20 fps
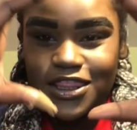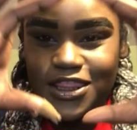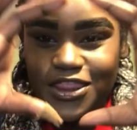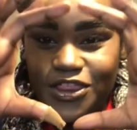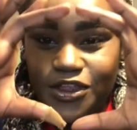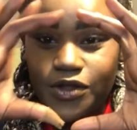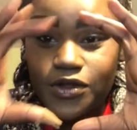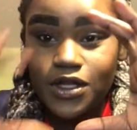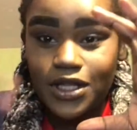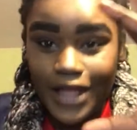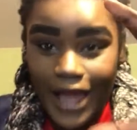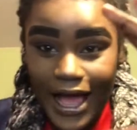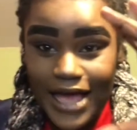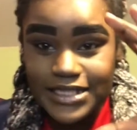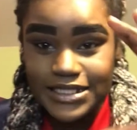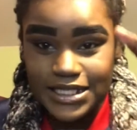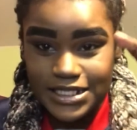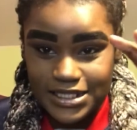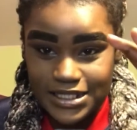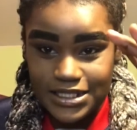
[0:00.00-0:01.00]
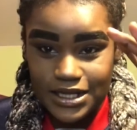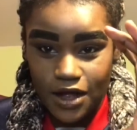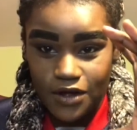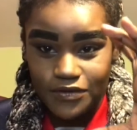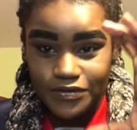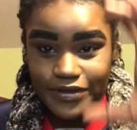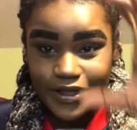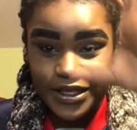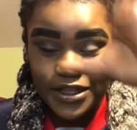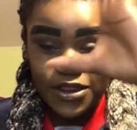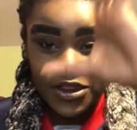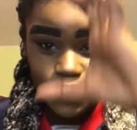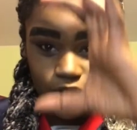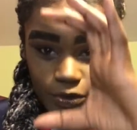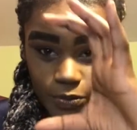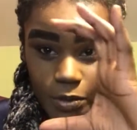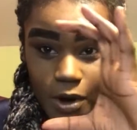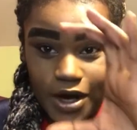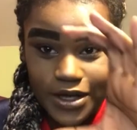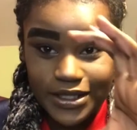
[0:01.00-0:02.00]
the glass itself, like, the
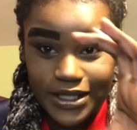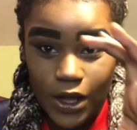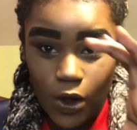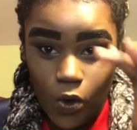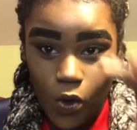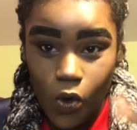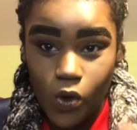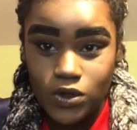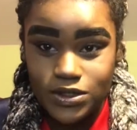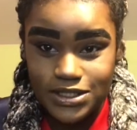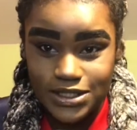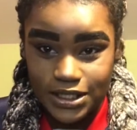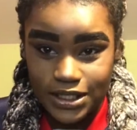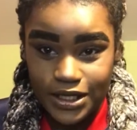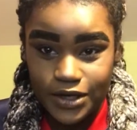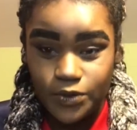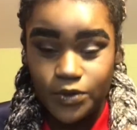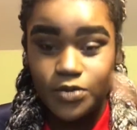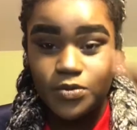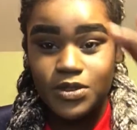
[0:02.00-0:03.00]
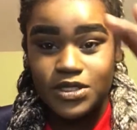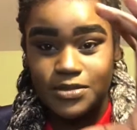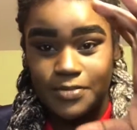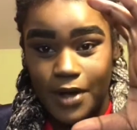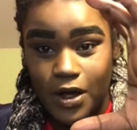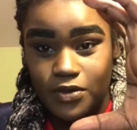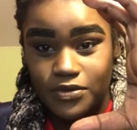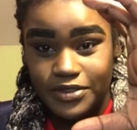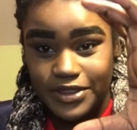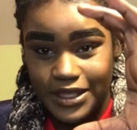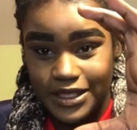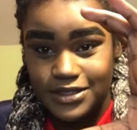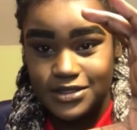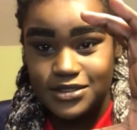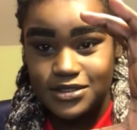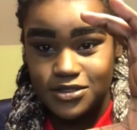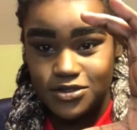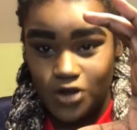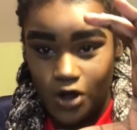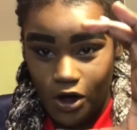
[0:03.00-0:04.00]
part that holds the liquid was about
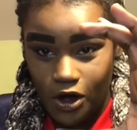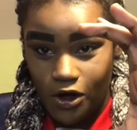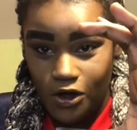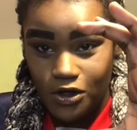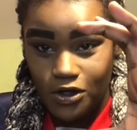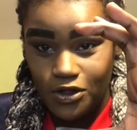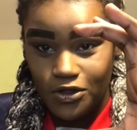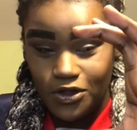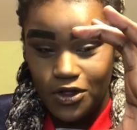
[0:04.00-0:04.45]
this tall.